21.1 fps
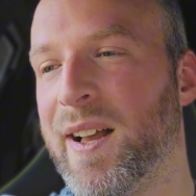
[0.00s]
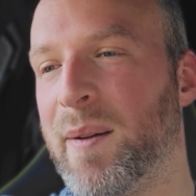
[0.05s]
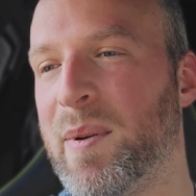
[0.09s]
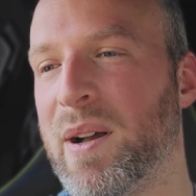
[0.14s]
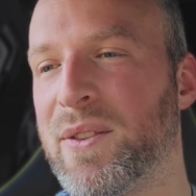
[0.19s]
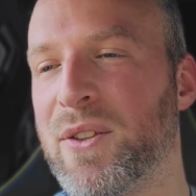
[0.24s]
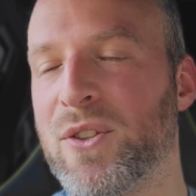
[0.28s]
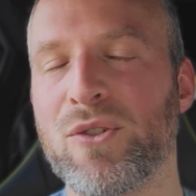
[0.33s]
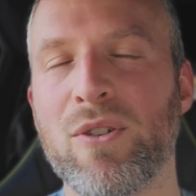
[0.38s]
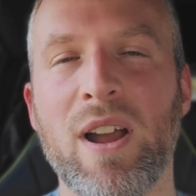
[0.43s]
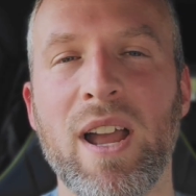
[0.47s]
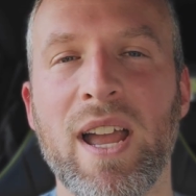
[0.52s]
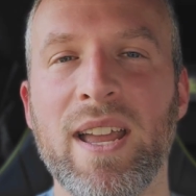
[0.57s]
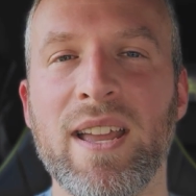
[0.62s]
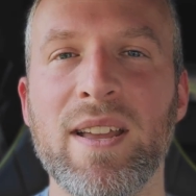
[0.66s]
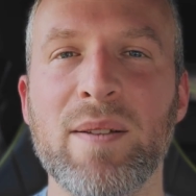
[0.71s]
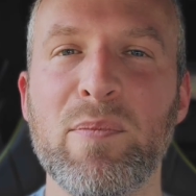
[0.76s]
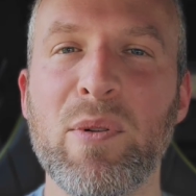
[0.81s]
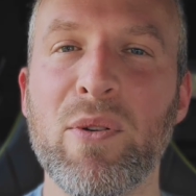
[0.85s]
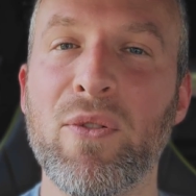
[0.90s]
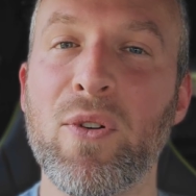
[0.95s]
about the dry
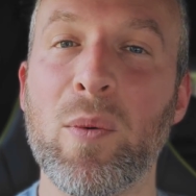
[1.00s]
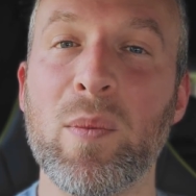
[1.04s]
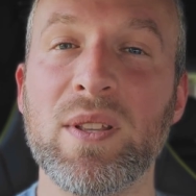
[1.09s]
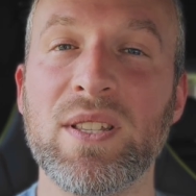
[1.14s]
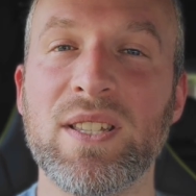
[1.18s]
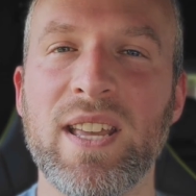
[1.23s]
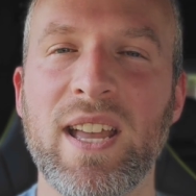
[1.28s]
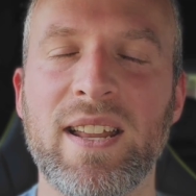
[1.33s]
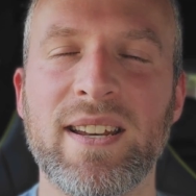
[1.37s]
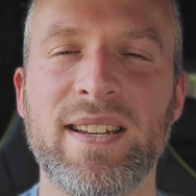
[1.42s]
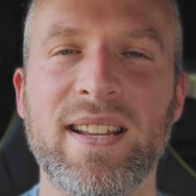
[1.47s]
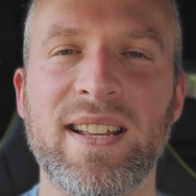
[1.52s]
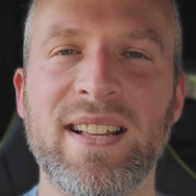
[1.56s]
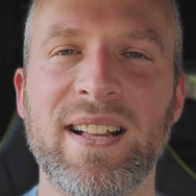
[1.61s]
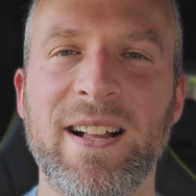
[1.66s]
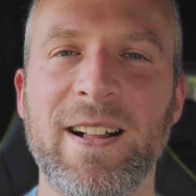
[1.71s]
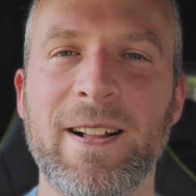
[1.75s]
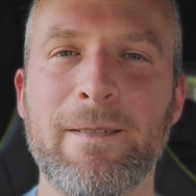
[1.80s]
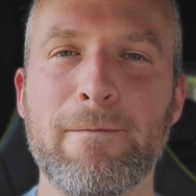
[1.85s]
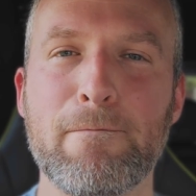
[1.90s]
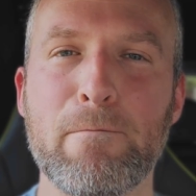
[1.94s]
performance yet,
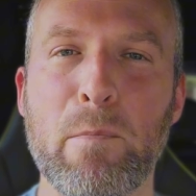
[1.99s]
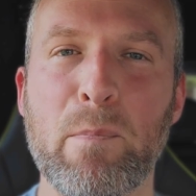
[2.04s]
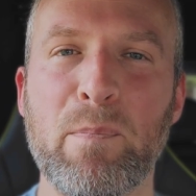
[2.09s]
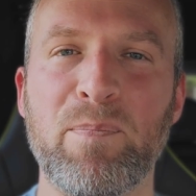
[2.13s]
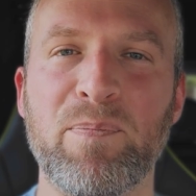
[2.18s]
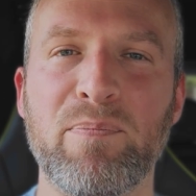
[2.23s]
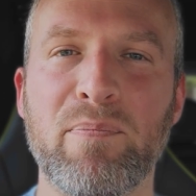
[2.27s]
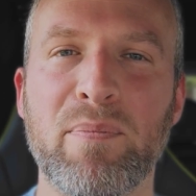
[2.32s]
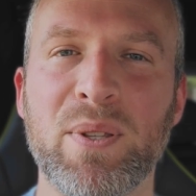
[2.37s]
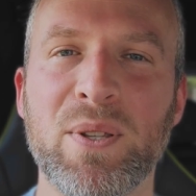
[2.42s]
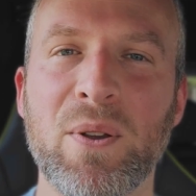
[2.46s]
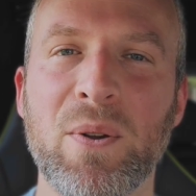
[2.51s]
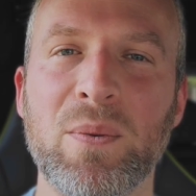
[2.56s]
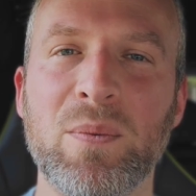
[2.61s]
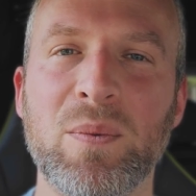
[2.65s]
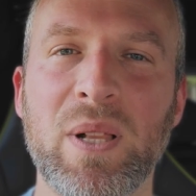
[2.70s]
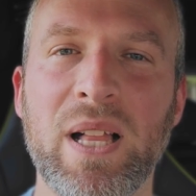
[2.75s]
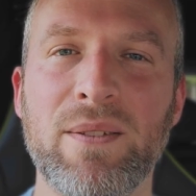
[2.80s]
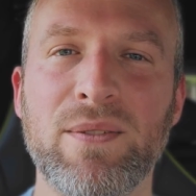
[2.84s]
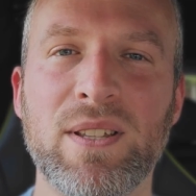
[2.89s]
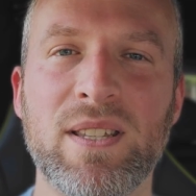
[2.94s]
so
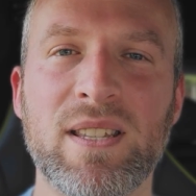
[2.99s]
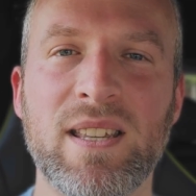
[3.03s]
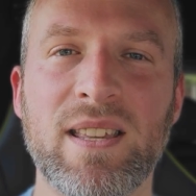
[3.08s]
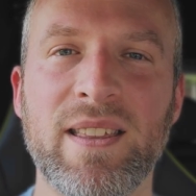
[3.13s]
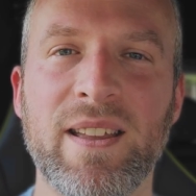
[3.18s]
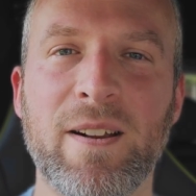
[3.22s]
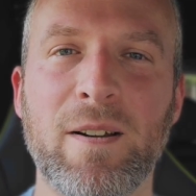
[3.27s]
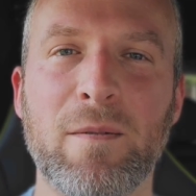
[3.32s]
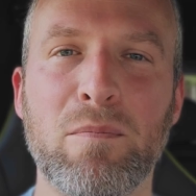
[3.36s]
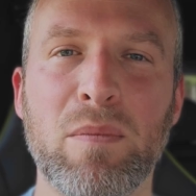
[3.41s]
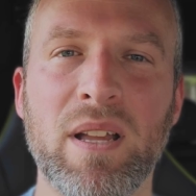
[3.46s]
we'll have to see there.